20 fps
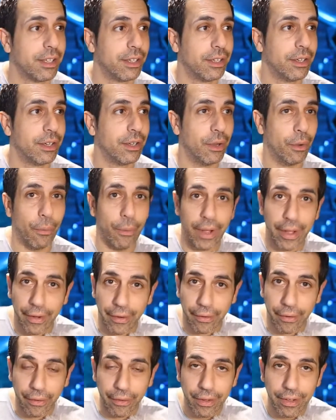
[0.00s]

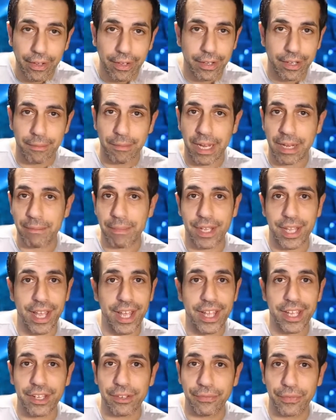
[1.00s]
Well, it might be,
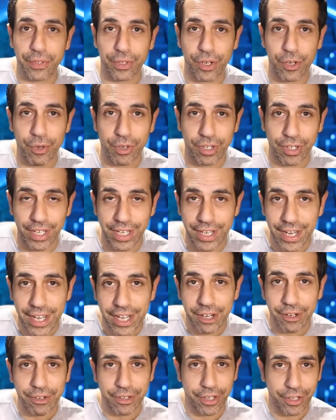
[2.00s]
hey, if you're going to lay
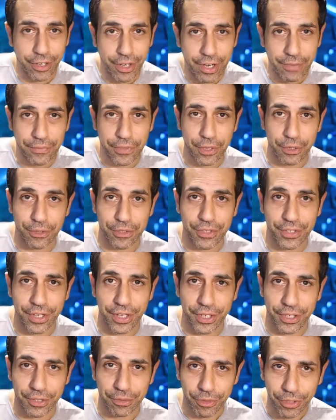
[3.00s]
down, get off those
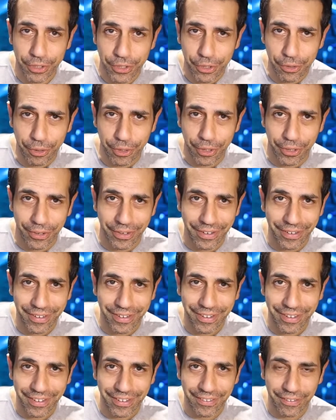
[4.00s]
things. What are you doing?
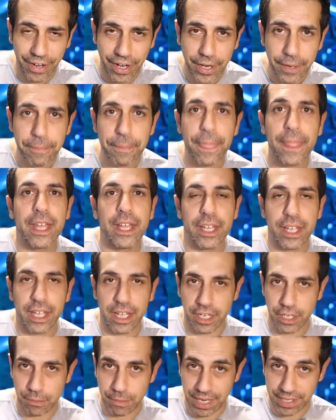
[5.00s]
Right? And
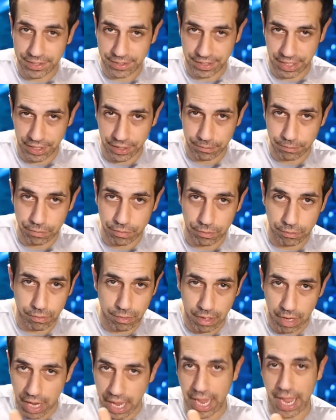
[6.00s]
you might send them
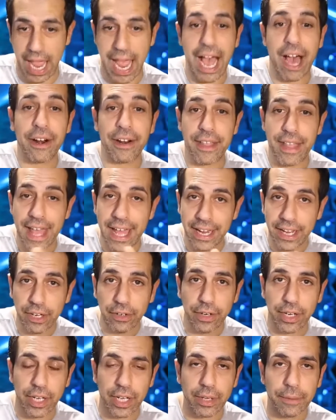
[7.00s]
out of that
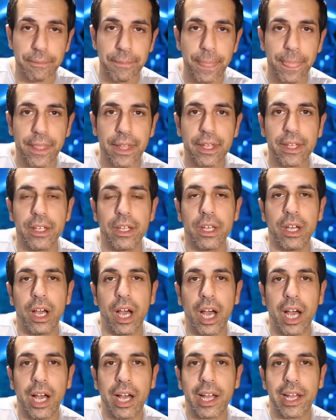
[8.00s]
area.
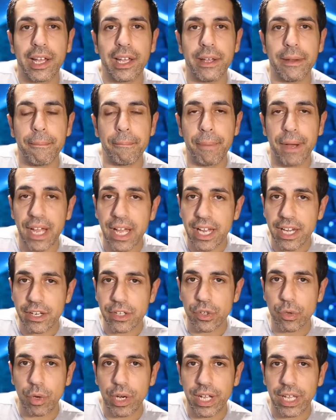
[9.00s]
But
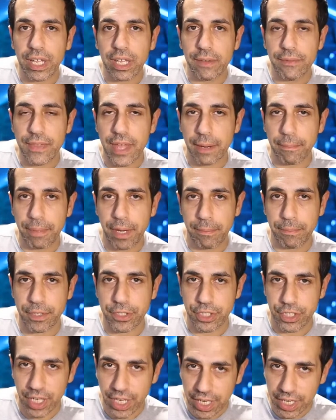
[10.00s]
you want to give that pup a
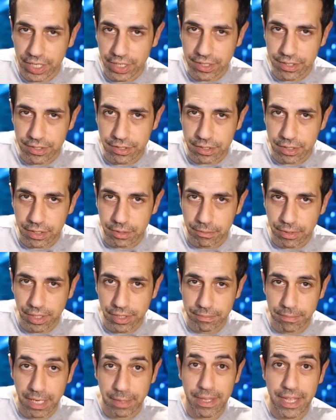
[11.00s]
chance because
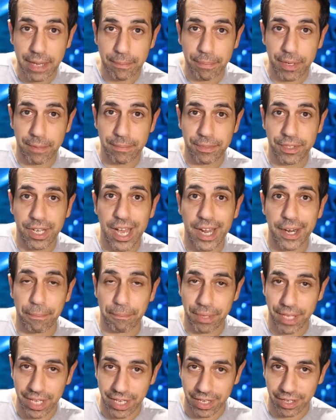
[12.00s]
maybe that pup's got to
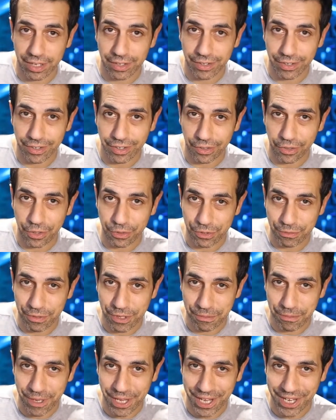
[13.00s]
pee on those pee
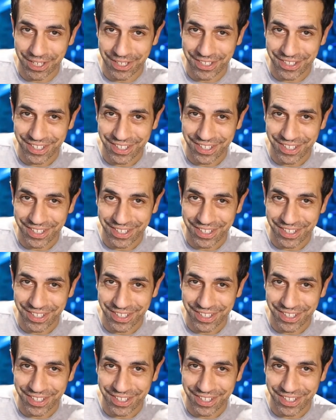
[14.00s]
pads.